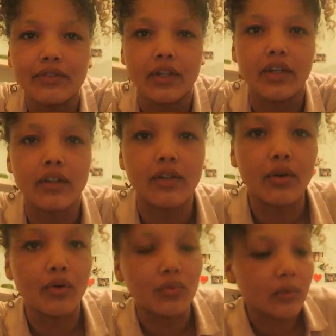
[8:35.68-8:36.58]
after I got
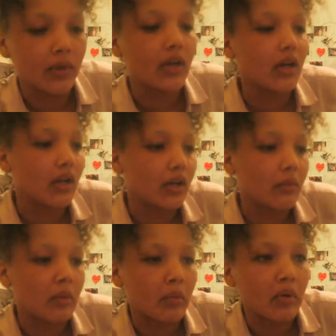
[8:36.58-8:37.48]
home, my
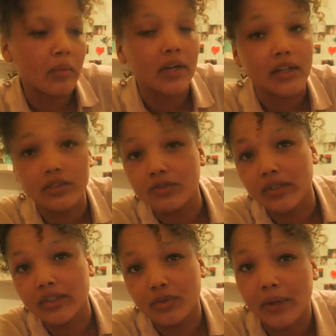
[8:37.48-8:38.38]
mom and I just
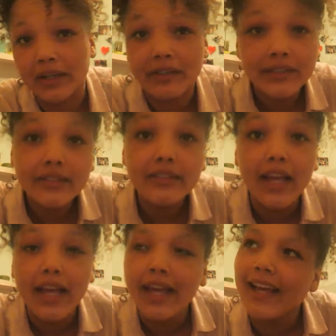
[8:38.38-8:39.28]
ran some errands,
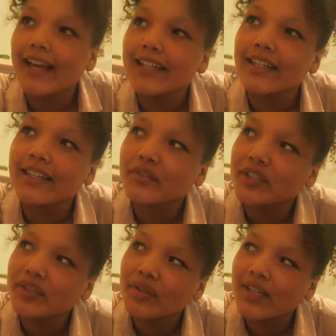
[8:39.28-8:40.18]
and then the
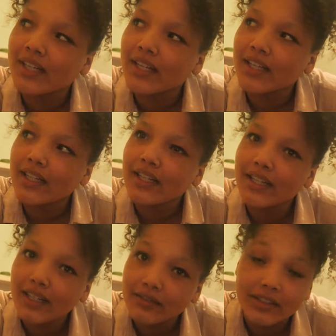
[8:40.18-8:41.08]
rest of the day
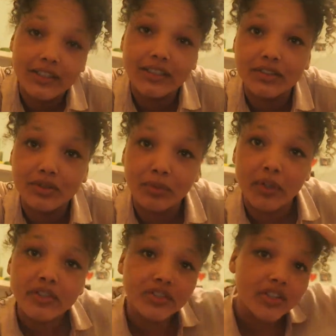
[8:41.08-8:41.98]
I really didn't do
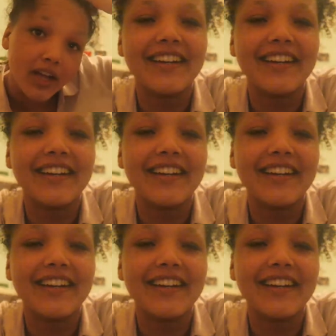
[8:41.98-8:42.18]
much.